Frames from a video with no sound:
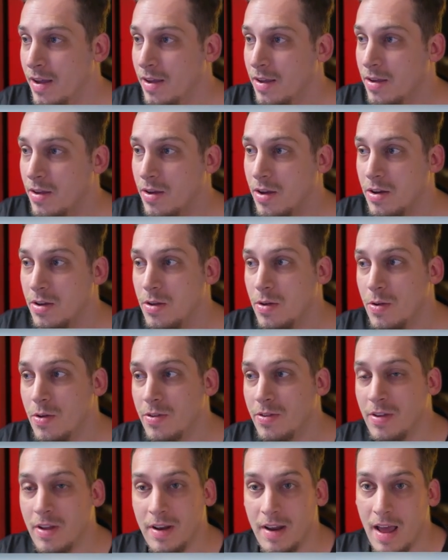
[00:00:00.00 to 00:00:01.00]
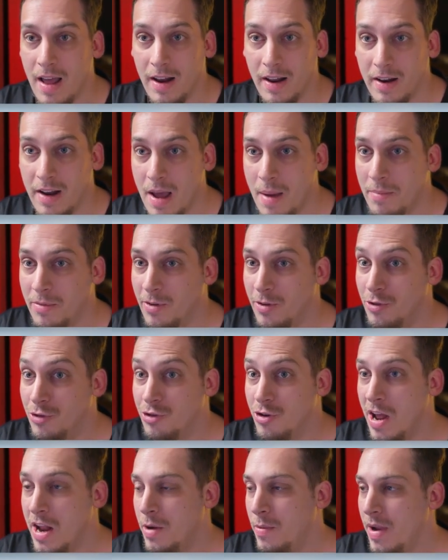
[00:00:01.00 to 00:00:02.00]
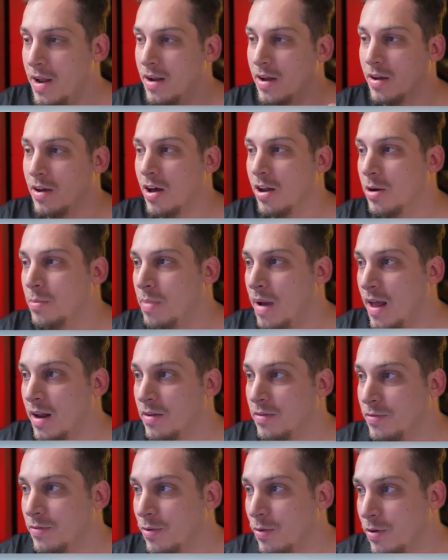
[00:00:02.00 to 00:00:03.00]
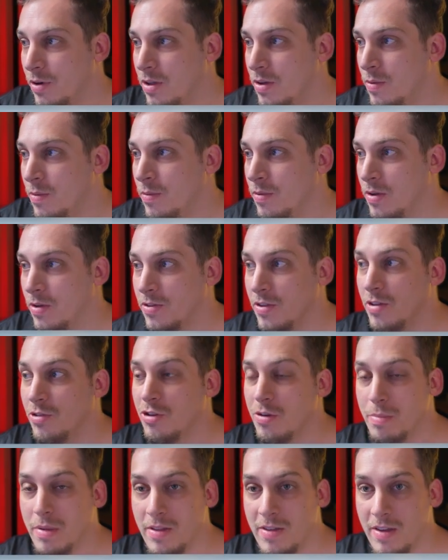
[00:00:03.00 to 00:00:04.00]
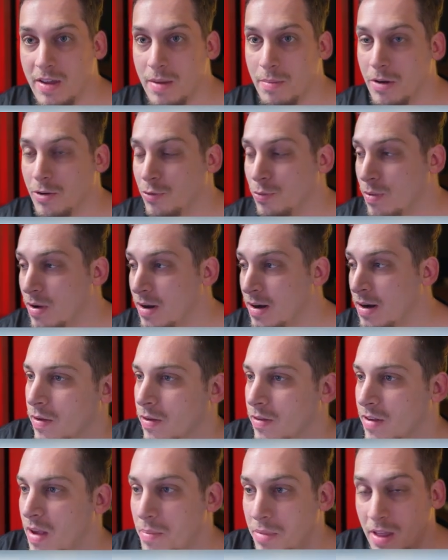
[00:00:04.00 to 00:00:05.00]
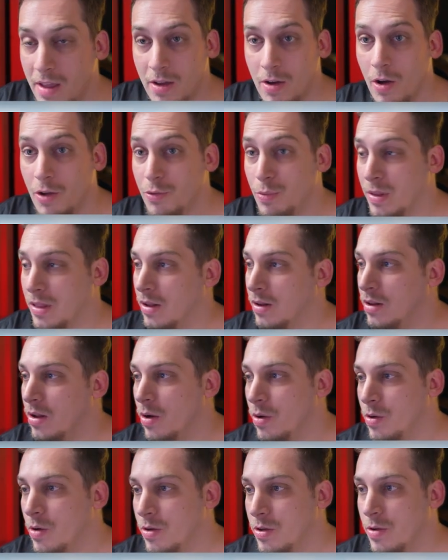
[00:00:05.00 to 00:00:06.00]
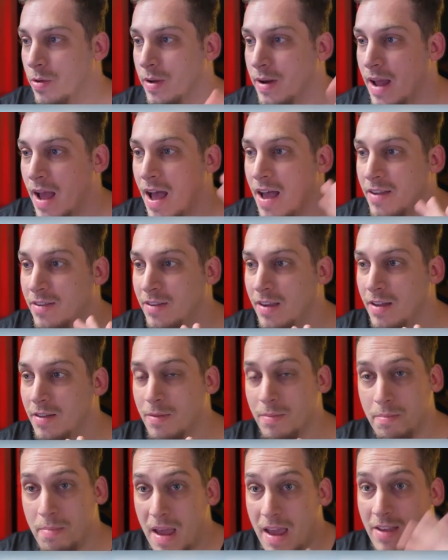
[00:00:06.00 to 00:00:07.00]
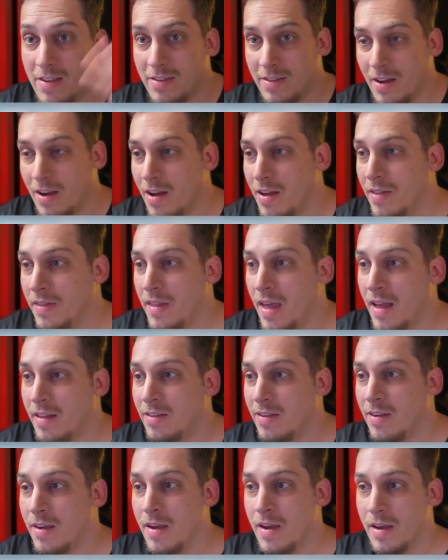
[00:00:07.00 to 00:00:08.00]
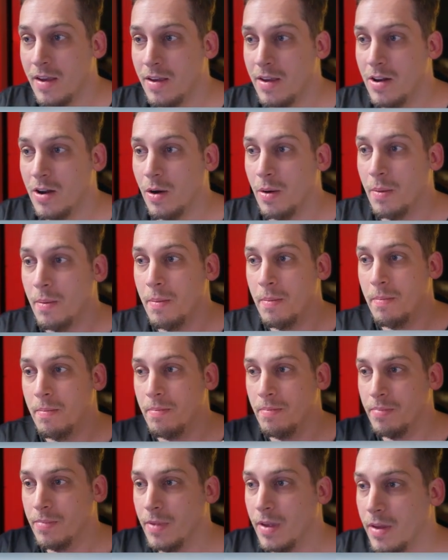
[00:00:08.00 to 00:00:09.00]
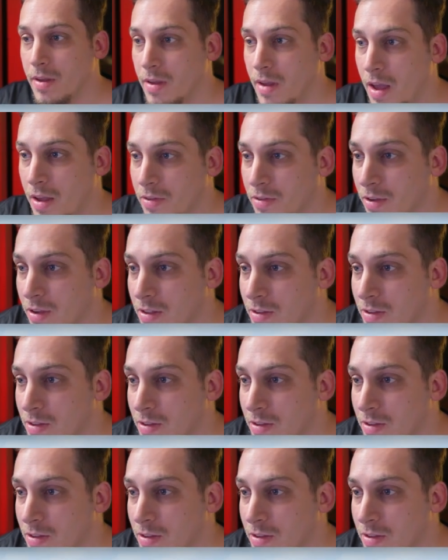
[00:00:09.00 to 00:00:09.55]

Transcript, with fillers: you can use an LLM to generate a color palette for you using GPT image one. Same thing goes with the logo. You can ask it based on that, you know, as you